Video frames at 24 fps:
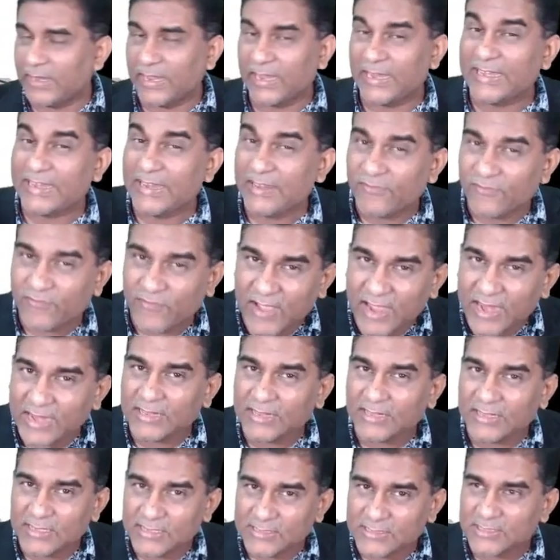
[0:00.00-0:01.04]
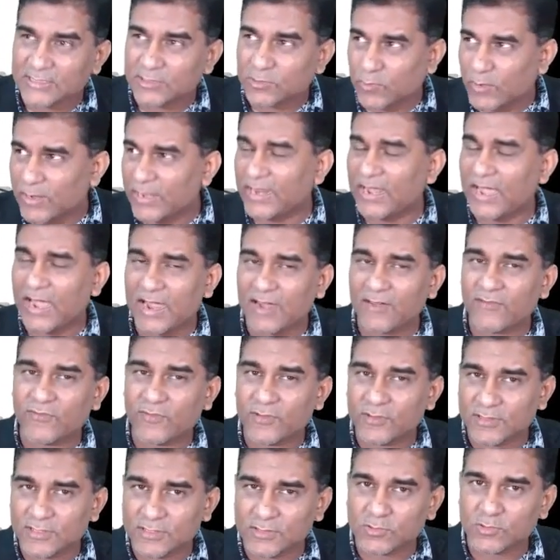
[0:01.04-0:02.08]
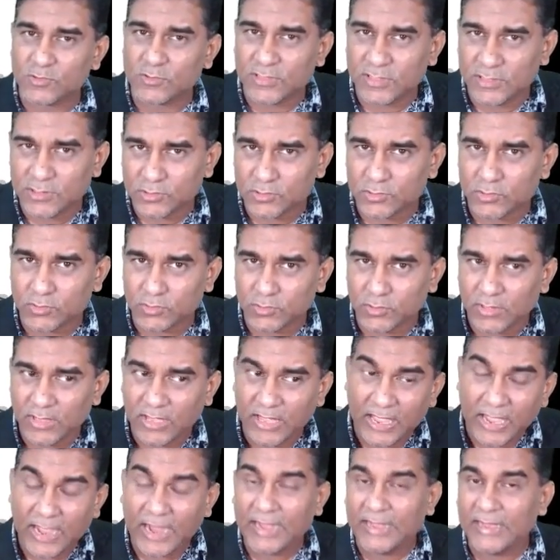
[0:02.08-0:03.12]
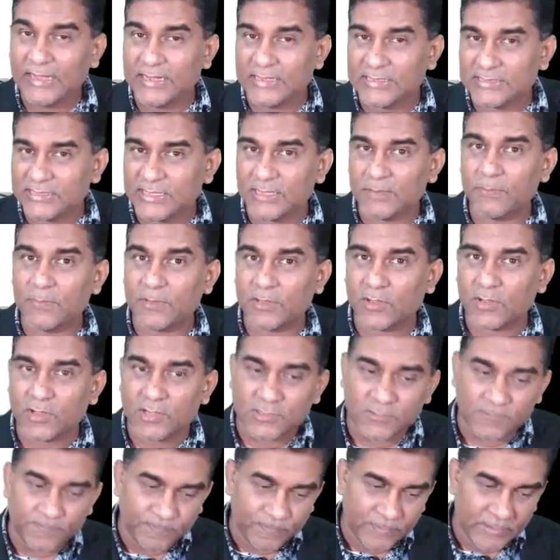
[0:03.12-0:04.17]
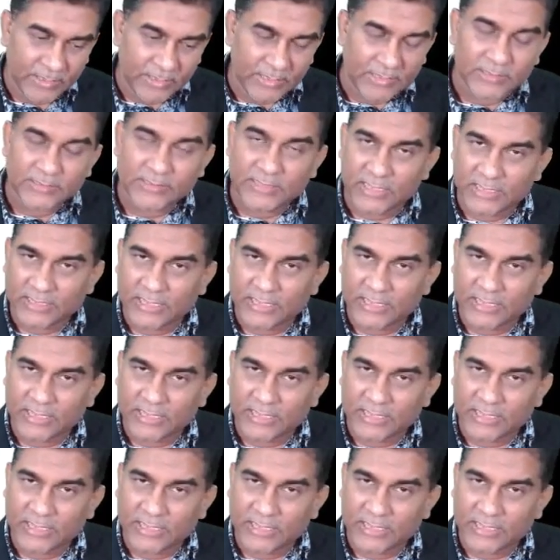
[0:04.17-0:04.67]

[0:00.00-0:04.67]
define this, it's quite hard for the students to understand because their